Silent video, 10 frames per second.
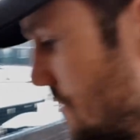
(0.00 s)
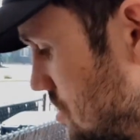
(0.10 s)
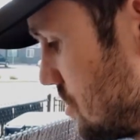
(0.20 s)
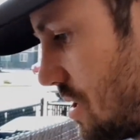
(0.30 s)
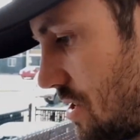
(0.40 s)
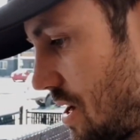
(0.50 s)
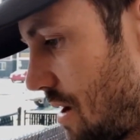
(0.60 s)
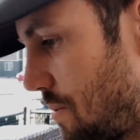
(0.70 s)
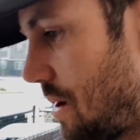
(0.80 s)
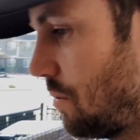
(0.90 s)
Usually the
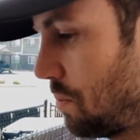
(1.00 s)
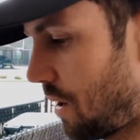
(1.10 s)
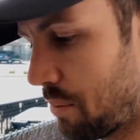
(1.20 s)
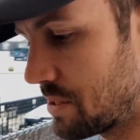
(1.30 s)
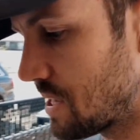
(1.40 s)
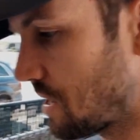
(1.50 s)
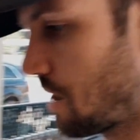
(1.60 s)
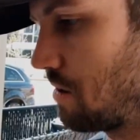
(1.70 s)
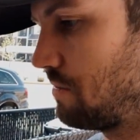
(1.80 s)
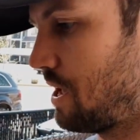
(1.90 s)
chalk paint will probably take
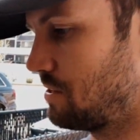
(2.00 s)
care of that,